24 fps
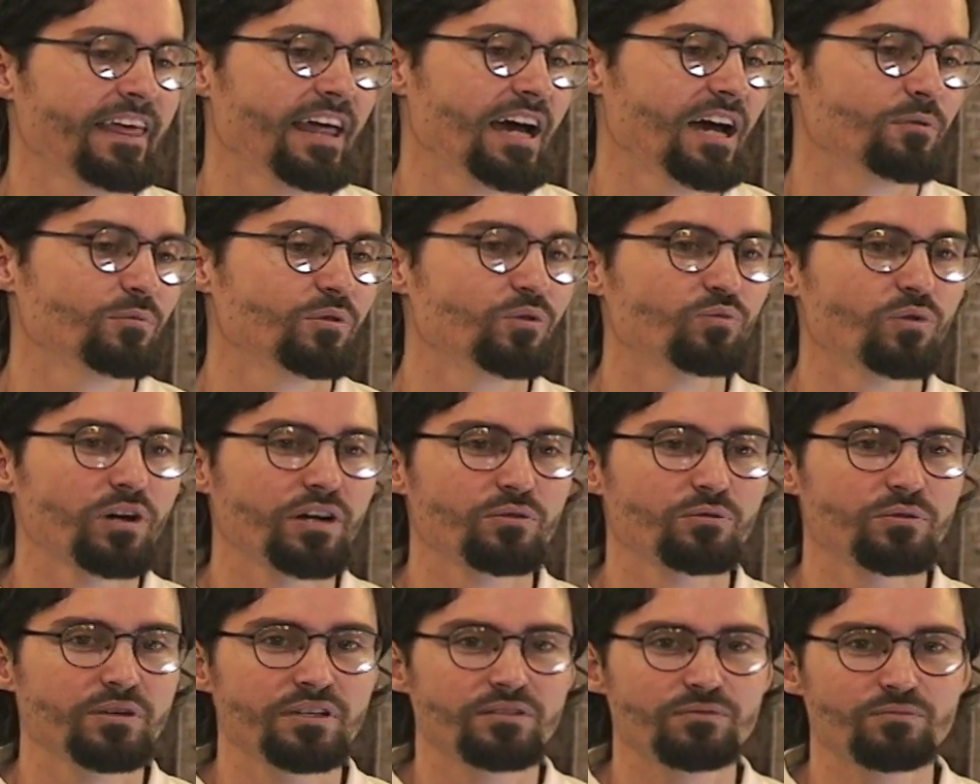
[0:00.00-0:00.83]
I mean, what are
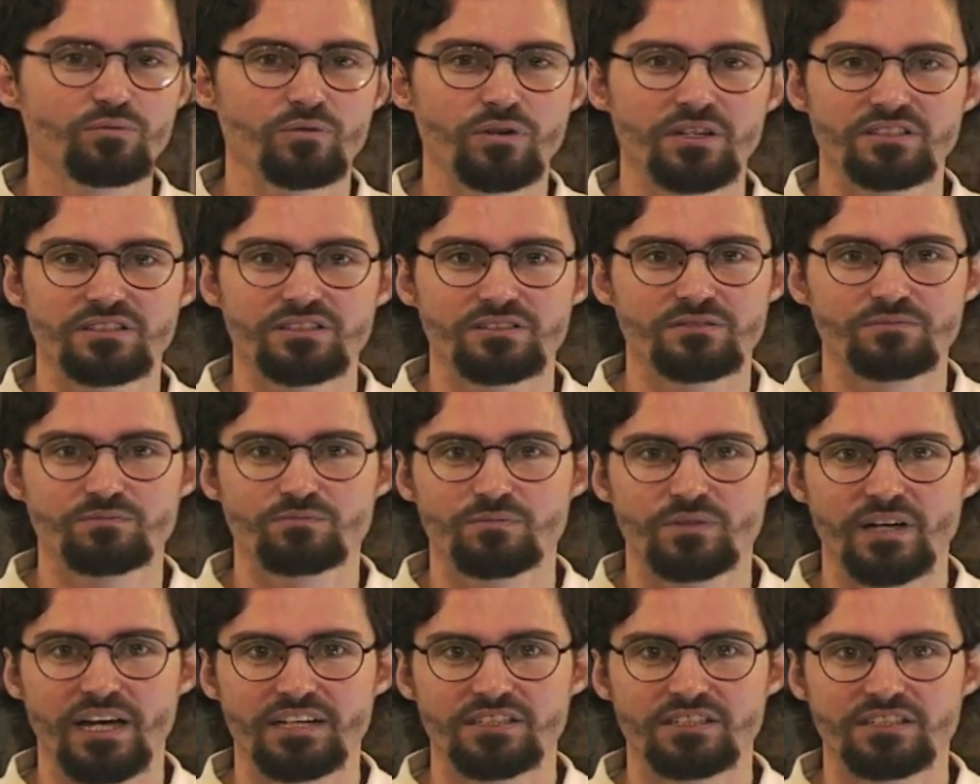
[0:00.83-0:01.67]
we, what's
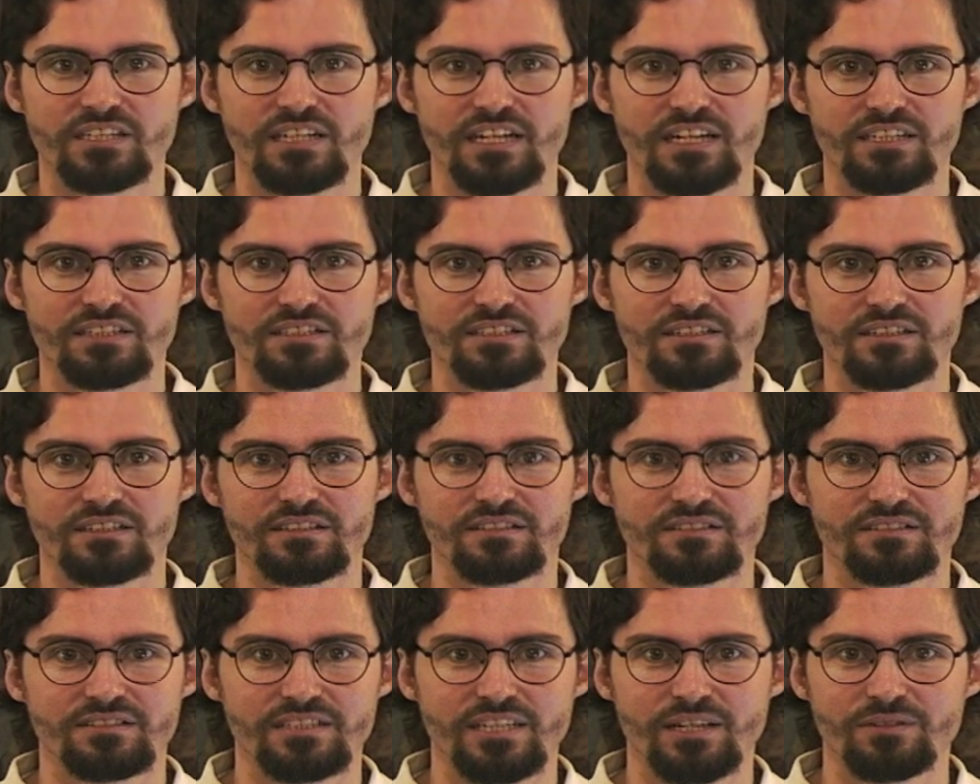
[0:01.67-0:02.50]
education?
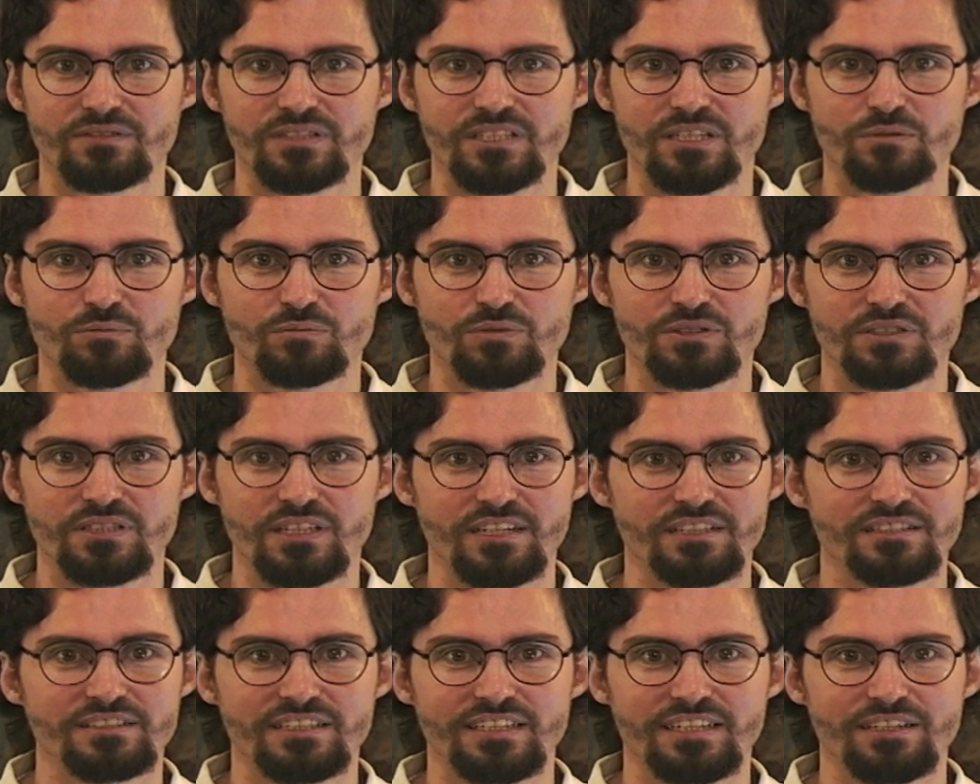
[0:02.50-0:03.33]

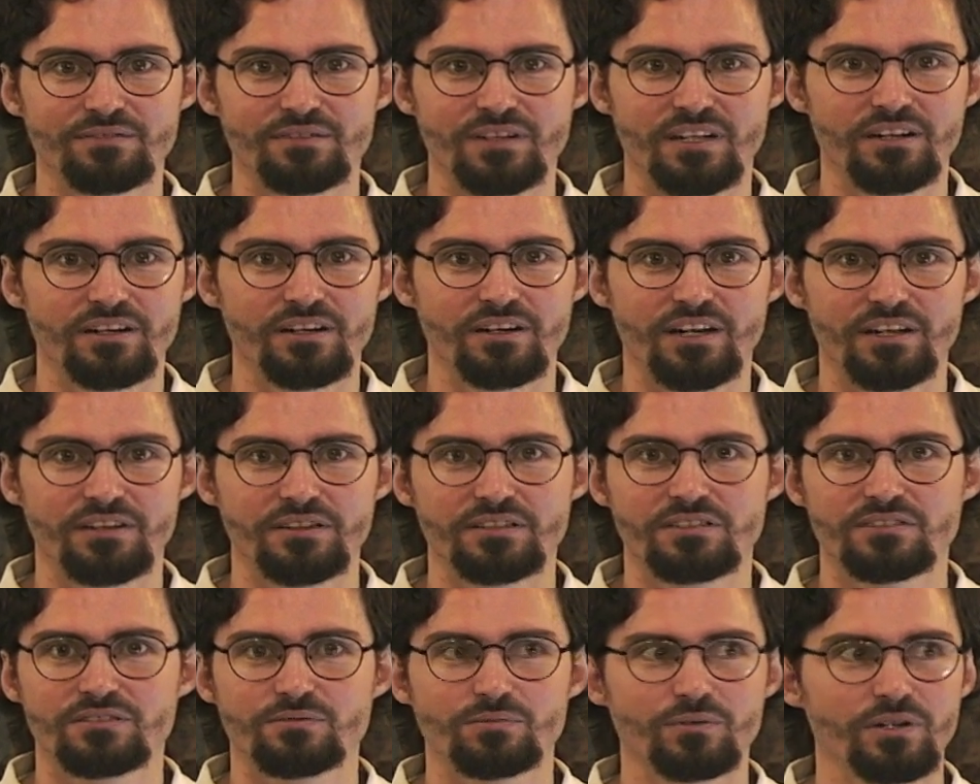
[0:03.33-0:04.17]
17%? Is it even, no, I
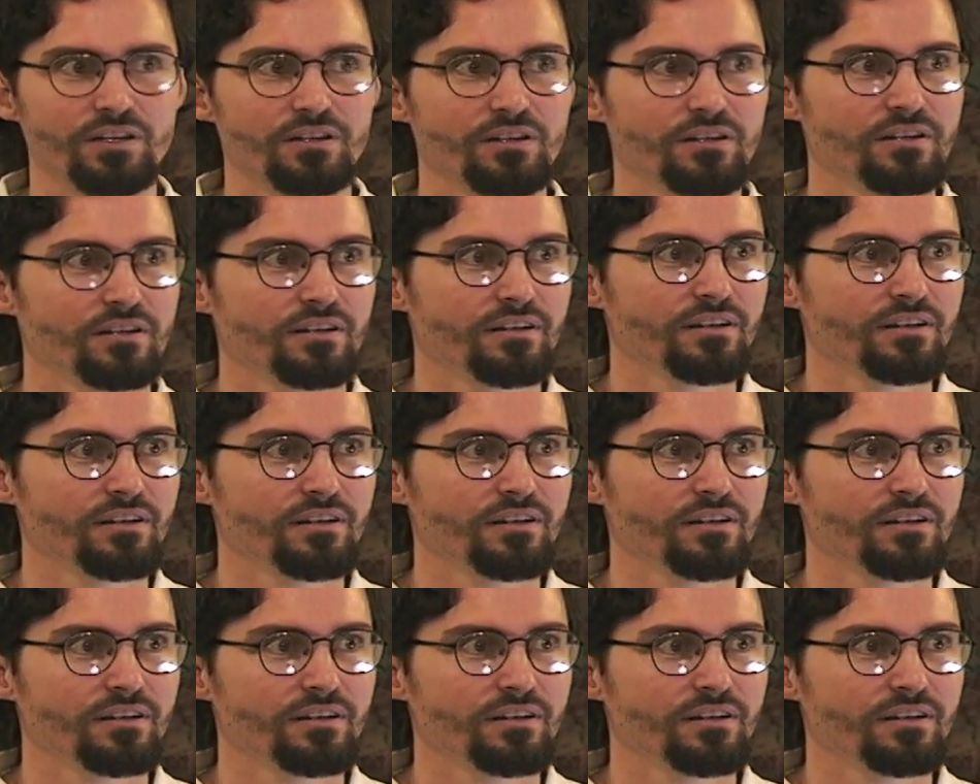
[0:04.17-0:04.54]
think it's what?